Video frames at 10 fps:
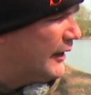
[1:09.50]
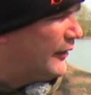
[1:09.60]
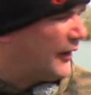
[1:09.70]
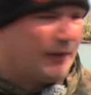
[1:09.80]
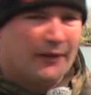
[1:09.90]
If
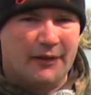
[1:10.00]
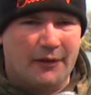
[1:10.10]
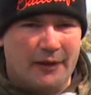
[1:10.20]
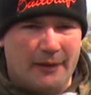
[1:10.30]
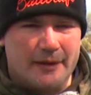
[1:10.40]
I
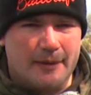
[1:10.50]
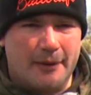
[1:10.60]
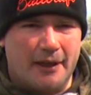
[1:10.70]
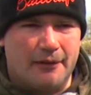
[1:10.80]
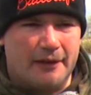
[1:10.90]
thought there was a
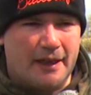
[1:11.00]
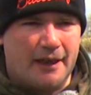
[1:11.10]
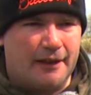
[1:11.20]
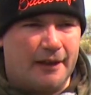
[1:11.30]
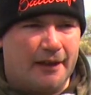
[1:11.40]
better rod
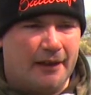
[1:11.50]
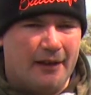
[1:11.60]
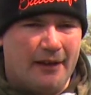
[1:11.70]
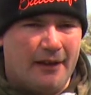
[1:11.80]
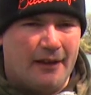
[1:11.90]
out there,
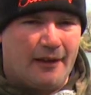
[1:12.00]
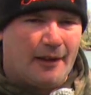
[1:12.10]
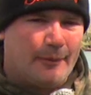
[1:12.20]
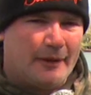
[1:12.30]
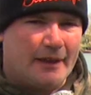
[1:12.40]

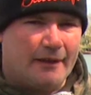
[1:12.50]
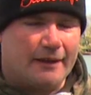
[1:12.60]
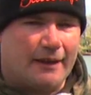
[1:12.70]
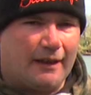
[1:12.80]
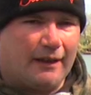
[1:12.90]
I'd be
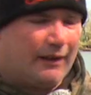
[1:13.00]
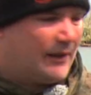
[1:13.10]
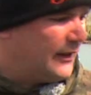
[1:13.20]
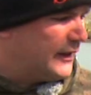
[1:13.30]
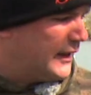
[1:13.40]
using it.
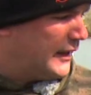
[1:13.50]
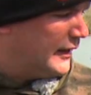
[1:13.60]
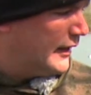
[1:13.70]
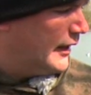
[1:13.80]
Okay.